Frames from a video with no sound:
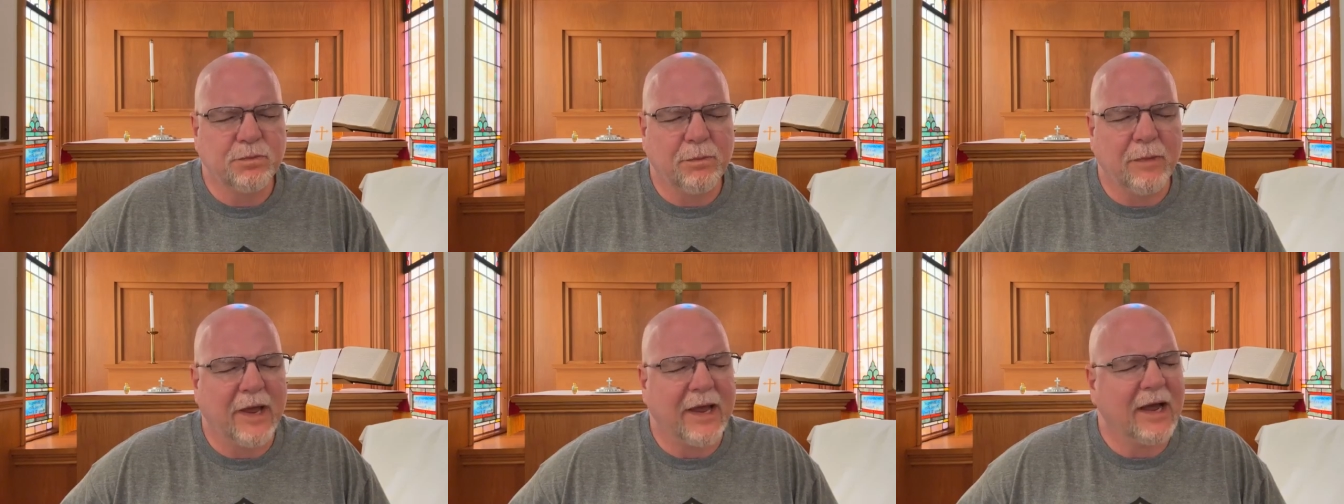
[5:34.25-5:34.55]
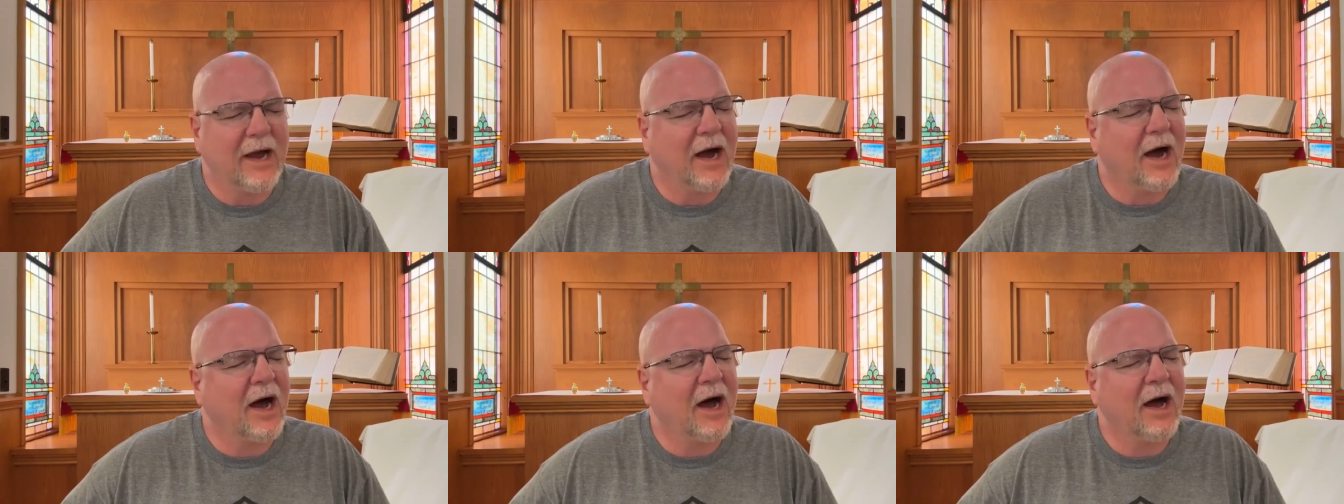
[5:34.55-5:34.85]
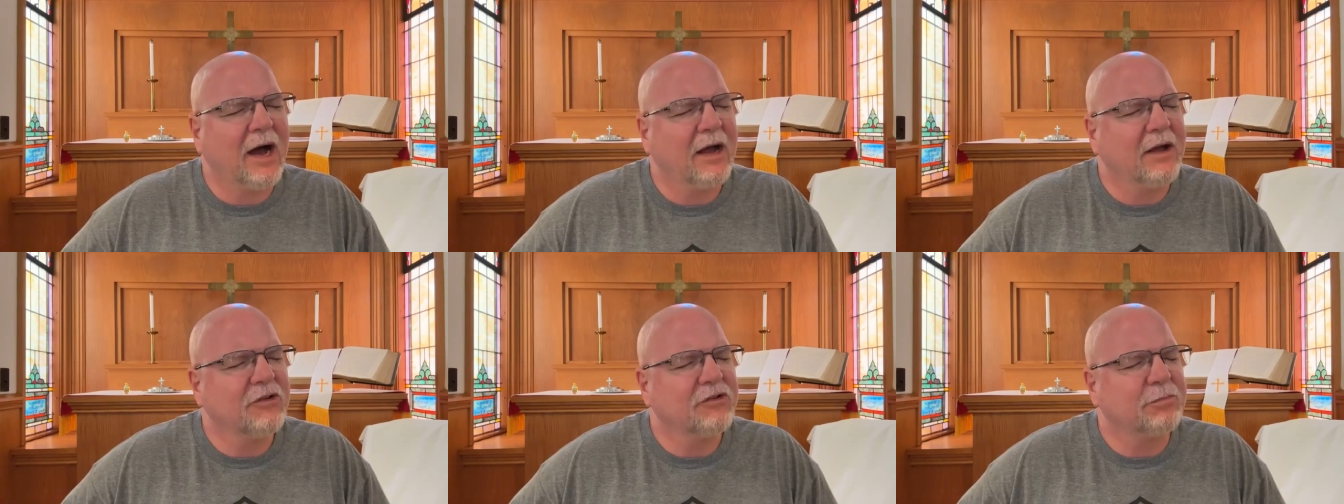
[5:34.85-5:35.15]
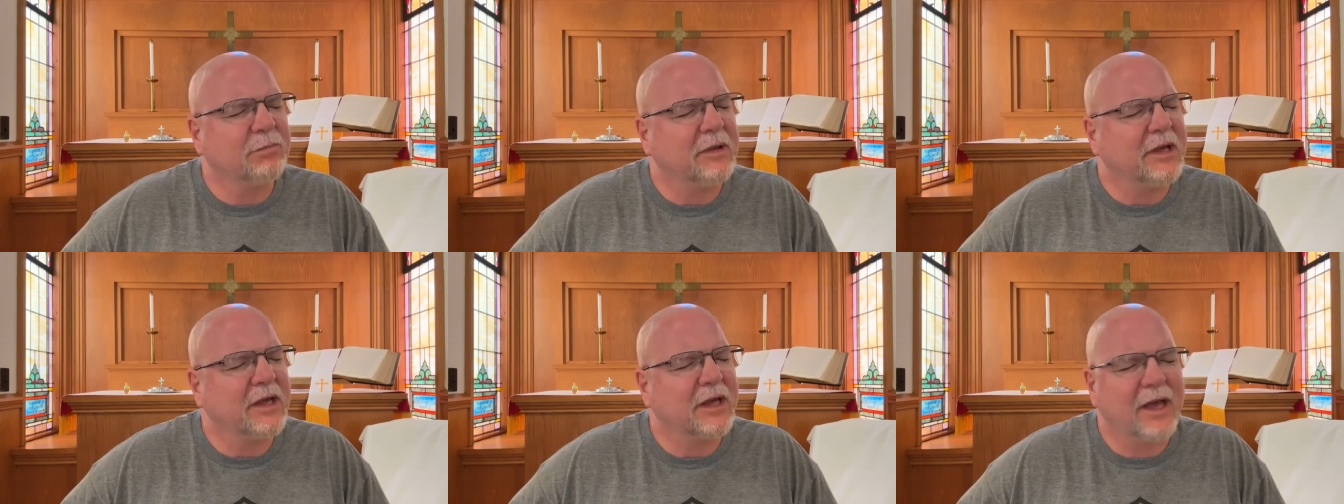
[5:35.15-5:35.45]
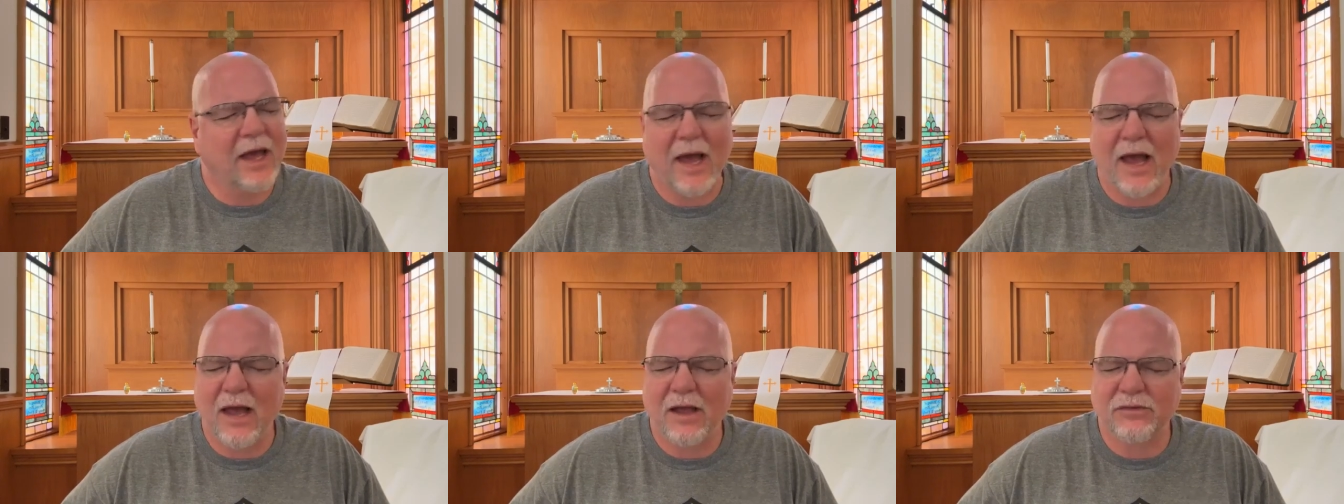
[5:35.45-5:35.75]
May eyes be
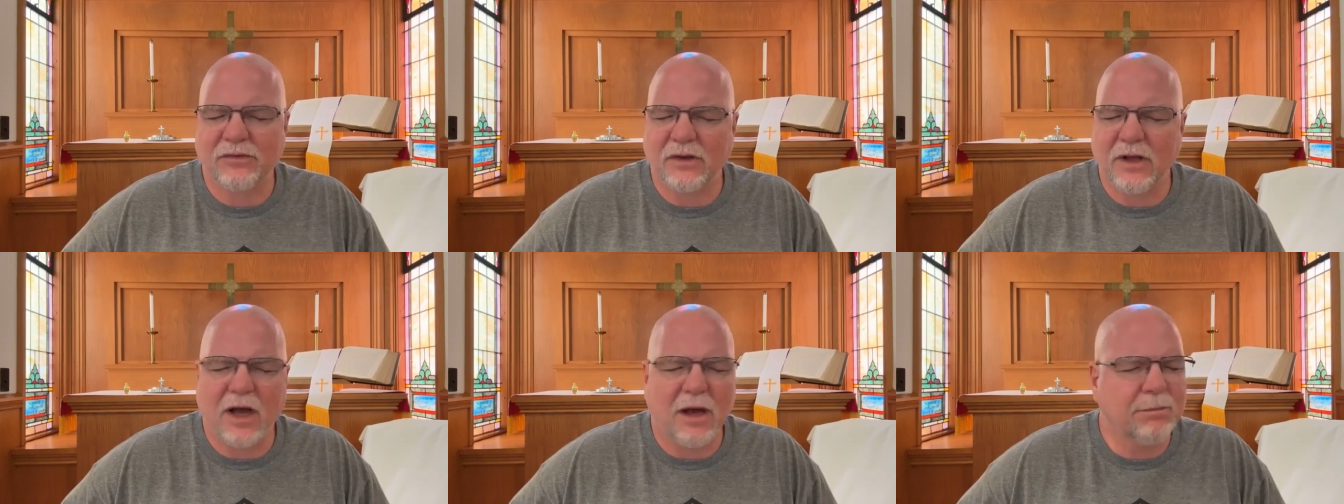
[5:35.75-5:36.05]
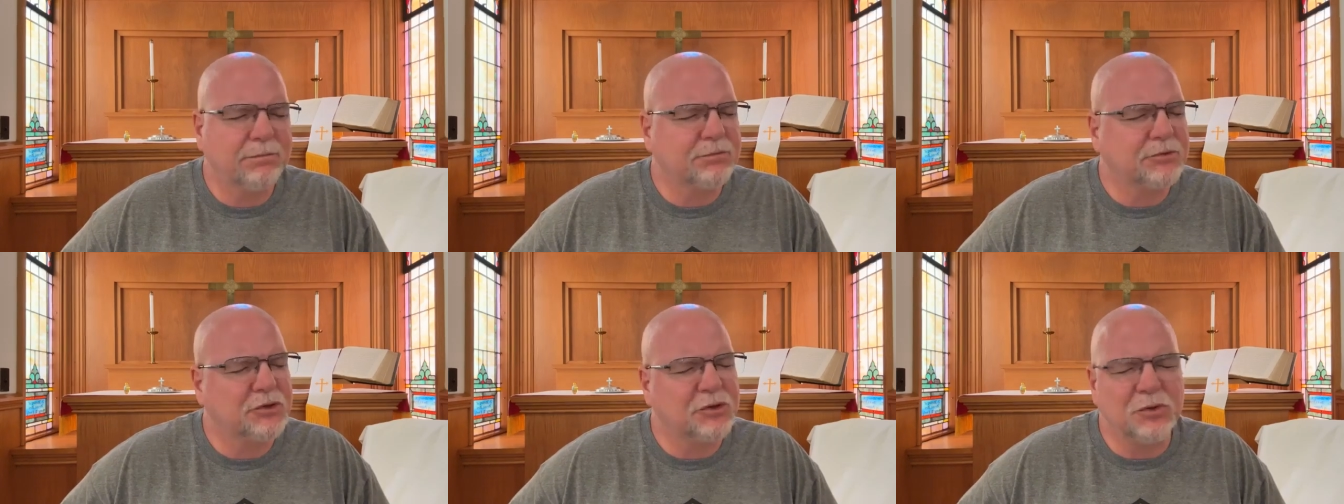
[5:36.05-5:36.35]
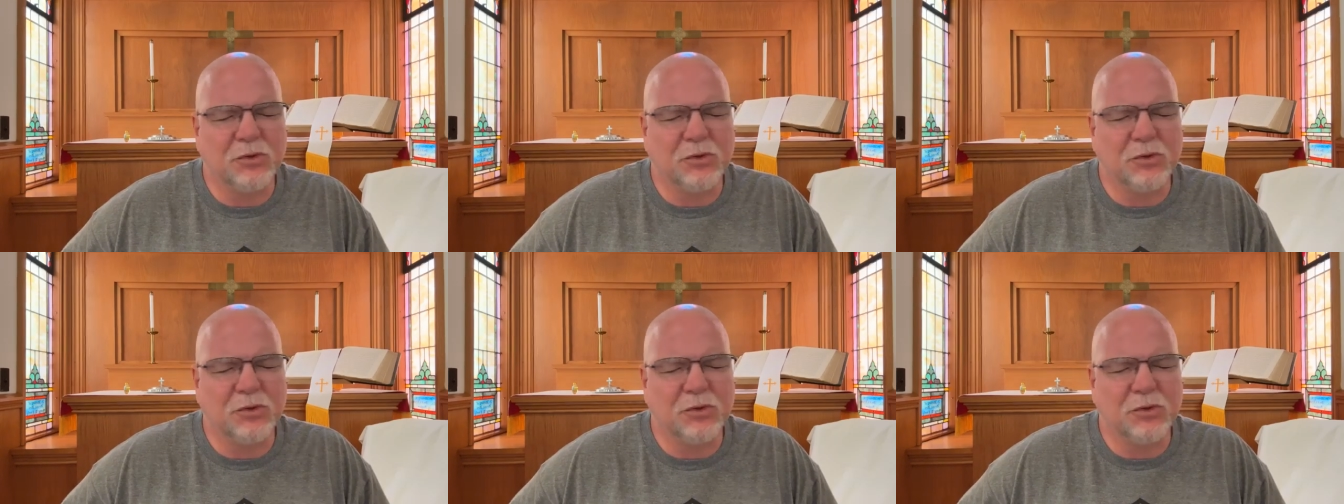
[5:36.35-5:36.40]
cast up